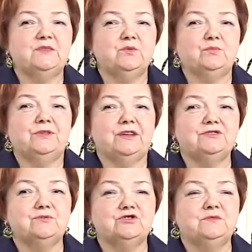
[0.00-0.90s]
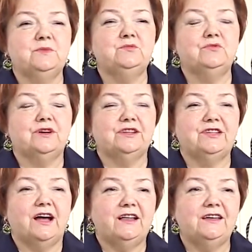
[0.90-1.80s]
That's all for today.
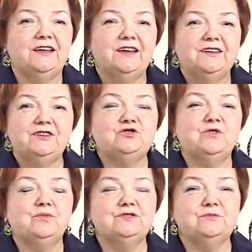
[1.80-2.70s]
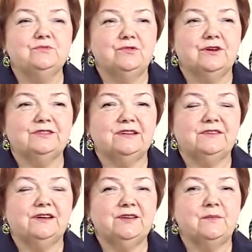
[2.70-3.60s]
Be different and
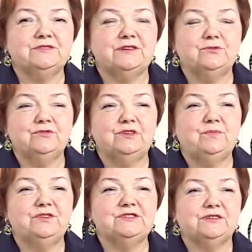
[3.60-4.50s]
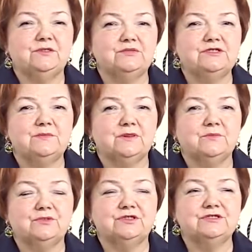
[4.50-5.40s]
beautiful. Don't be afraid of
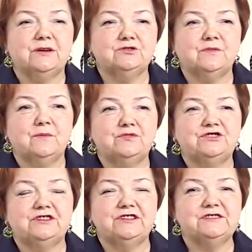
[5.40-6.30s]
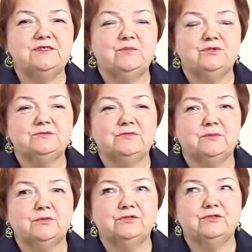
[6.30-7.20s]
experiments, and remember
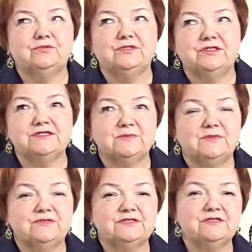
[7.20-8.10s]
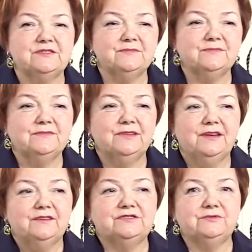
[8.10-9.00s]
that practice makes perfect.
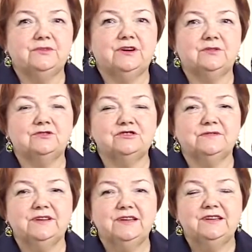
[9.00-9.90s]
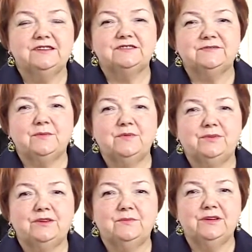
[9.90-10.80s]
My name is Paukšte Irina.
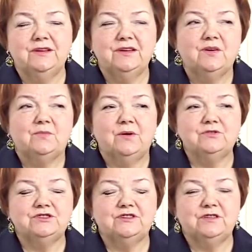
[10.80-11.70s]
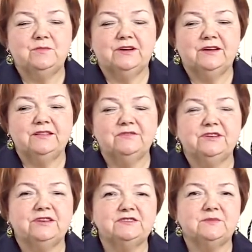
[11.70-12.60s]
Subscribe to my channel.
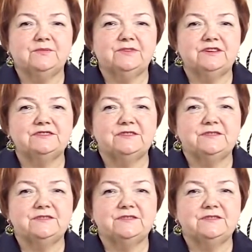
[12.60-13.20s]
Goodbye.